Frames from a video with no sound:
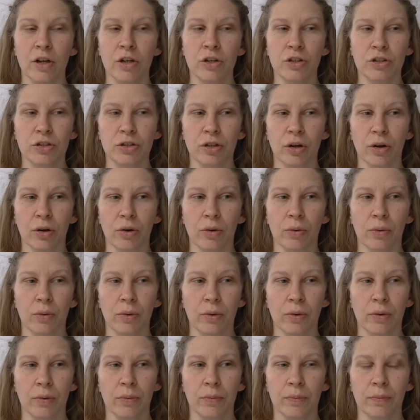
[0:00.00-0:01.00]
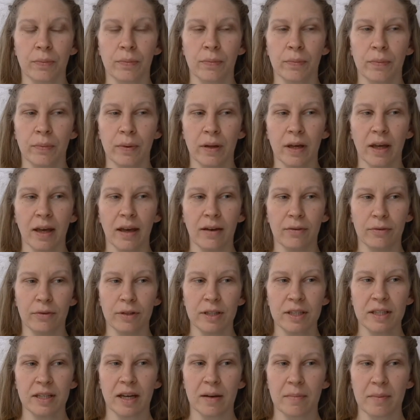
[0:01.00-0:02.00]
So
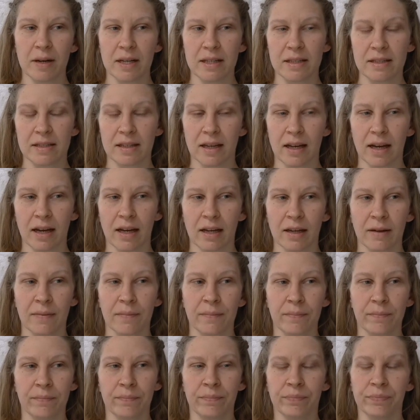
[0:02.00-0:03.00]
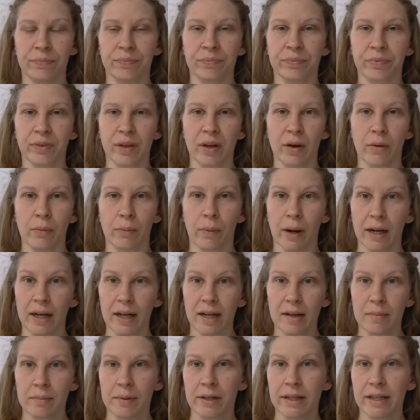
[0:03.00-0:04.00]
every time I say, when
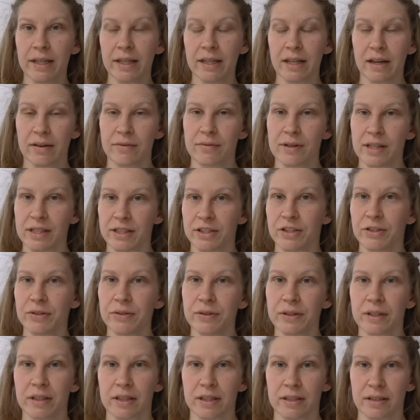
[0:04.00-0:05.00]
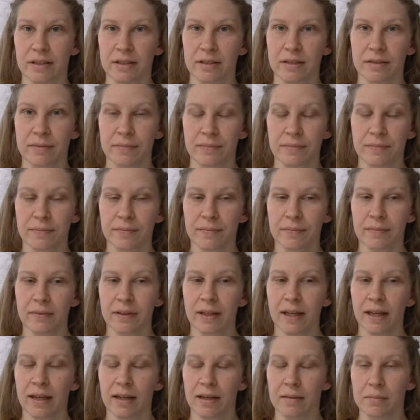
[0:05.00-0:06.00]
I'm lean I will do this,
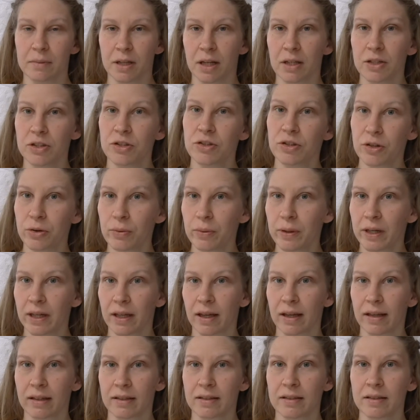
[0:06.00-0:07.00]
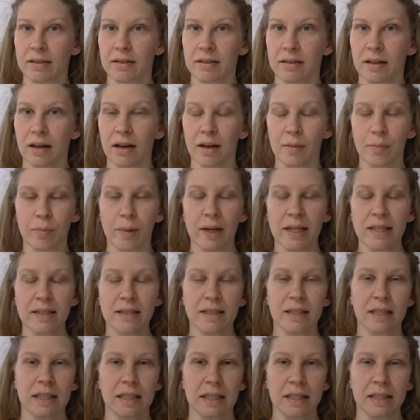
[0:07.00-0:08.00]
and I'm not doing it, I'm
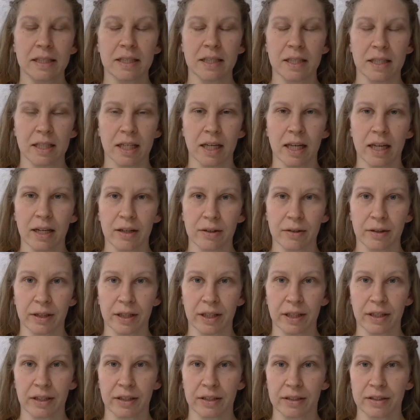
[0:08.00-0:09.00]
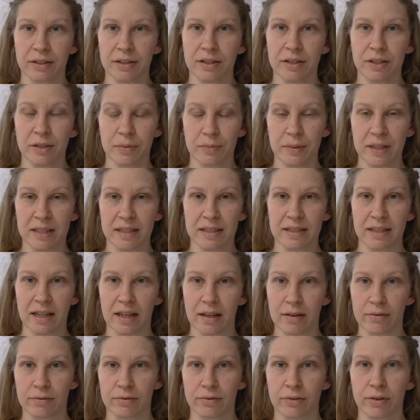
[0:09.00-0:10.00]
basically declaring to
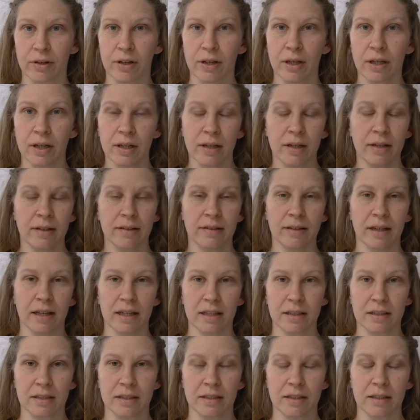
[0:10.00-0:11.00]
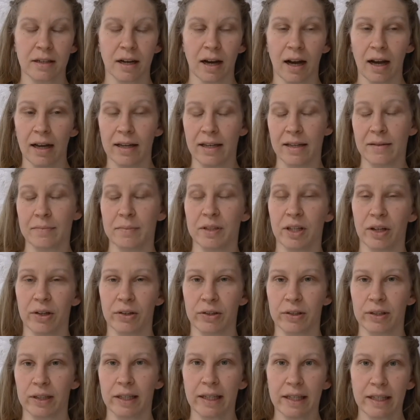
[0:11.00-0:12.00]
myself that I am
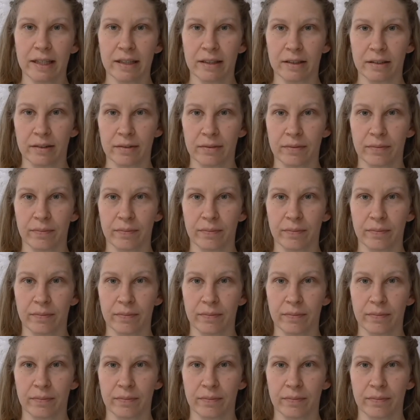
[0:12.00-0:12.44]
not lean.